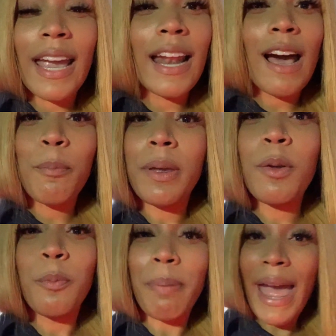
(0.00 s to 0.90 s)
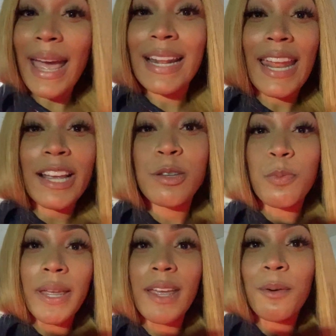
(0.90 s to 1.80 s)
And I'll be back next
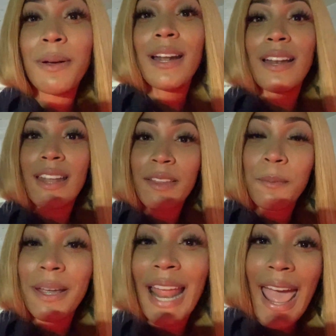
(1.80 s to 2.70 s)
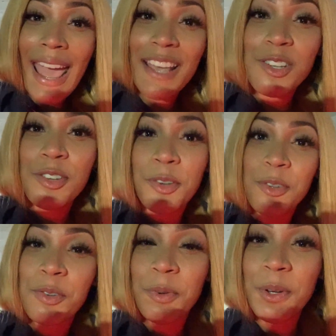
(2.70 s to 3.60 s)
week with another one as
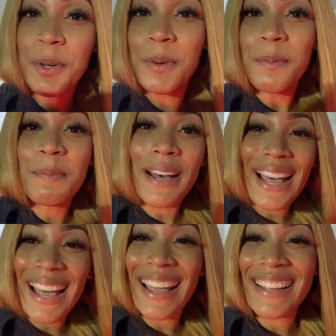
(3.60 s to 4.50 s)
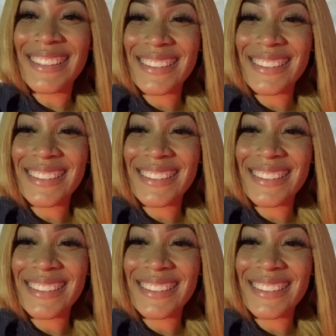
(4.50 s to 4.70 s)
usual. Bye.